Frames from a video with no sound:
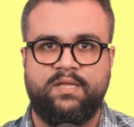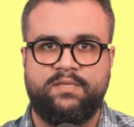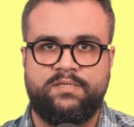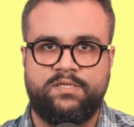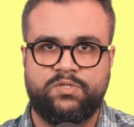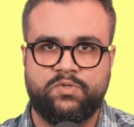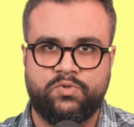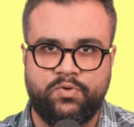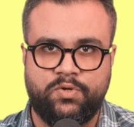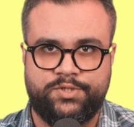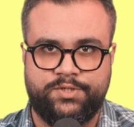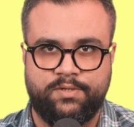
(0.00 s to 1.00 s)
This is
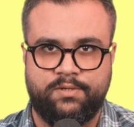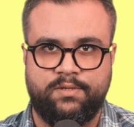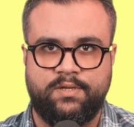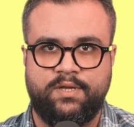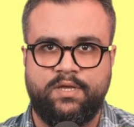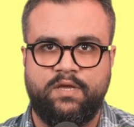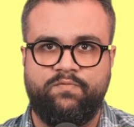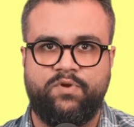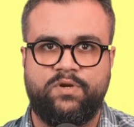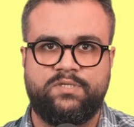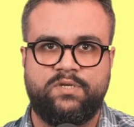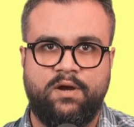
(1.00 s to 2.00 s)
crucial if you
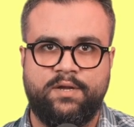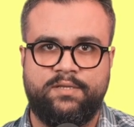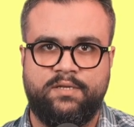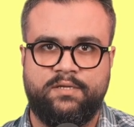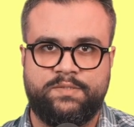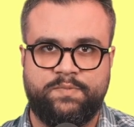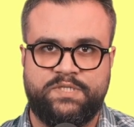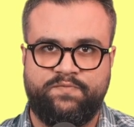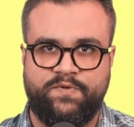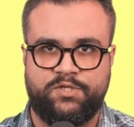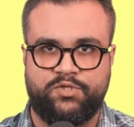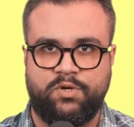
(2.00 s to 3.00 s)
are targeting a
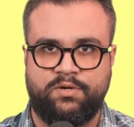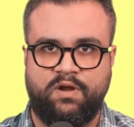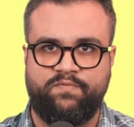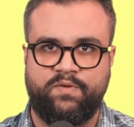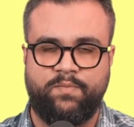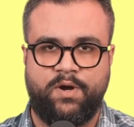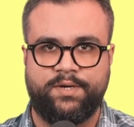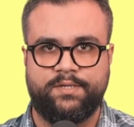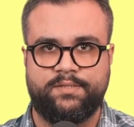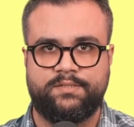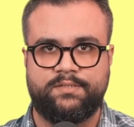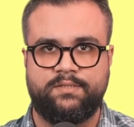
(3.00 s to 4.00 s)
specific geographic
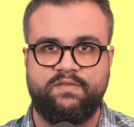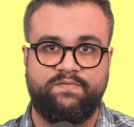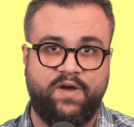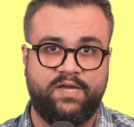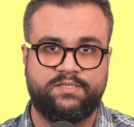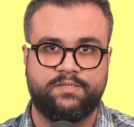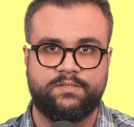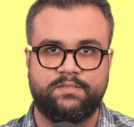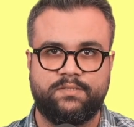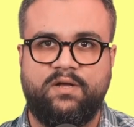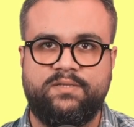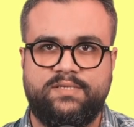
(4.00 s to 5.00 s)
markets. Devices.
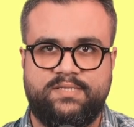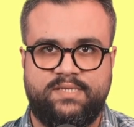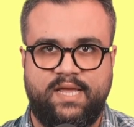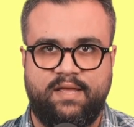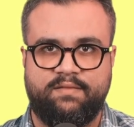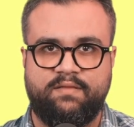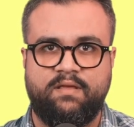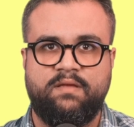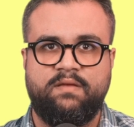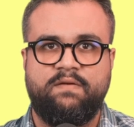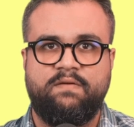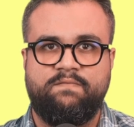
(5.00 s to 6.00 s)
Understand
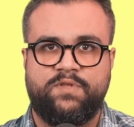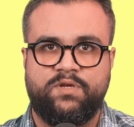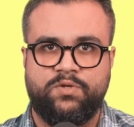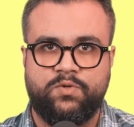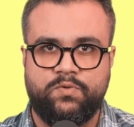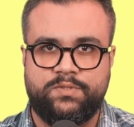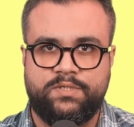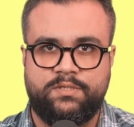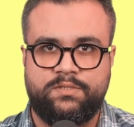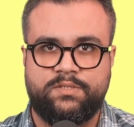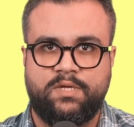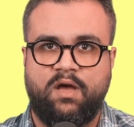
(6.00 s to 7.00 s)
whether
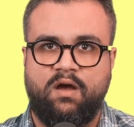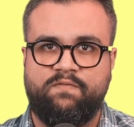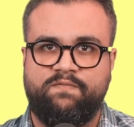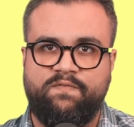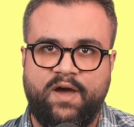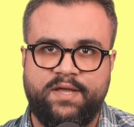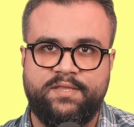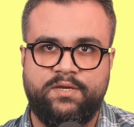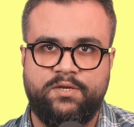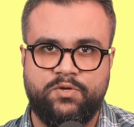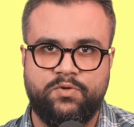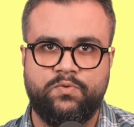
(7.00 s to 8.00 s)
users are
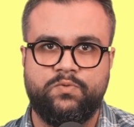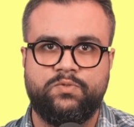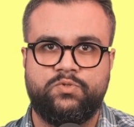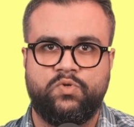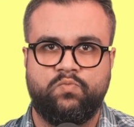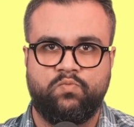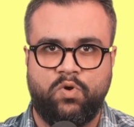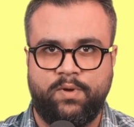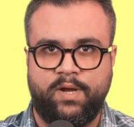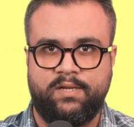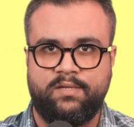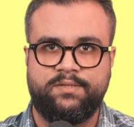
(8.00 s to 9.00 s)
finding you through
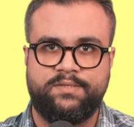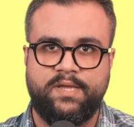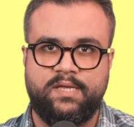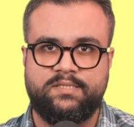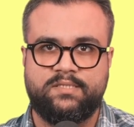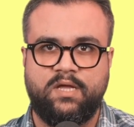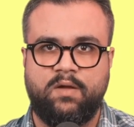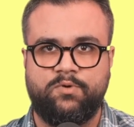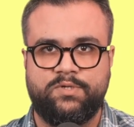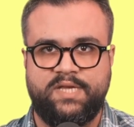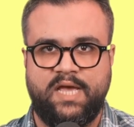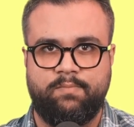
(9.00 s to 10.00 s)
mobile, desktop,
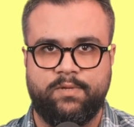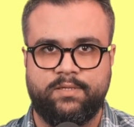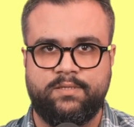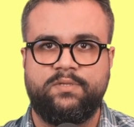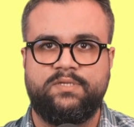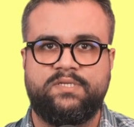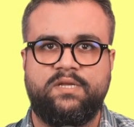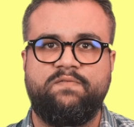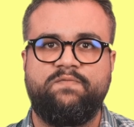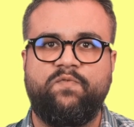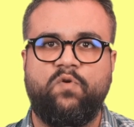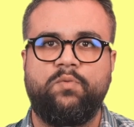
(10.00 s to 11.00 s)
or tablet. This can
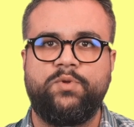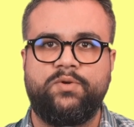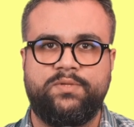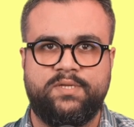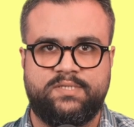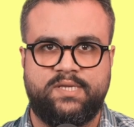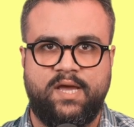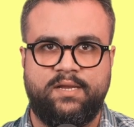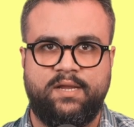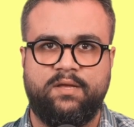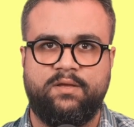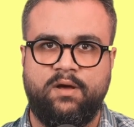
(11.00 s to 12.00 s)
inform your design
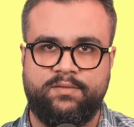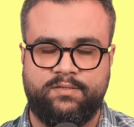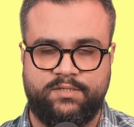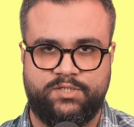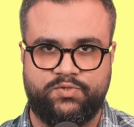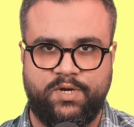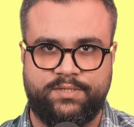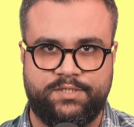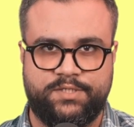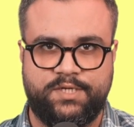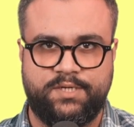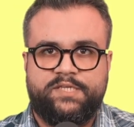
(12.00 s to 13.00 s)
and content
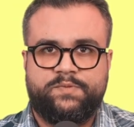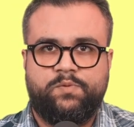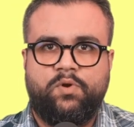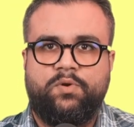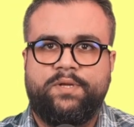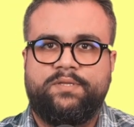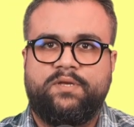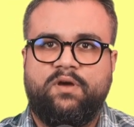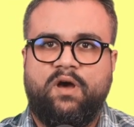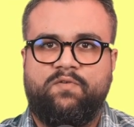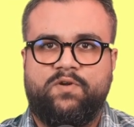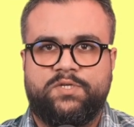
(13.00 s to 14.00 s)
strategy. Exploring the
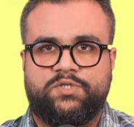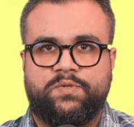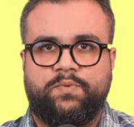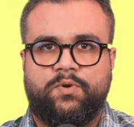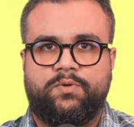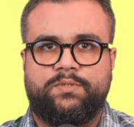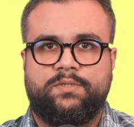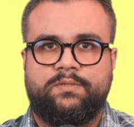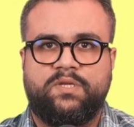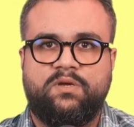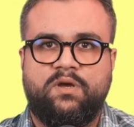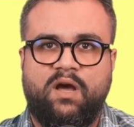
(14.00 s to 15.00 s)
coverage report.
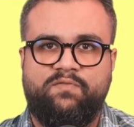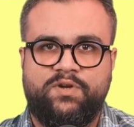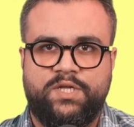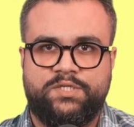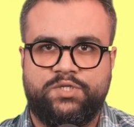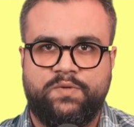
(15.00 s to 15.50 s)
The coverage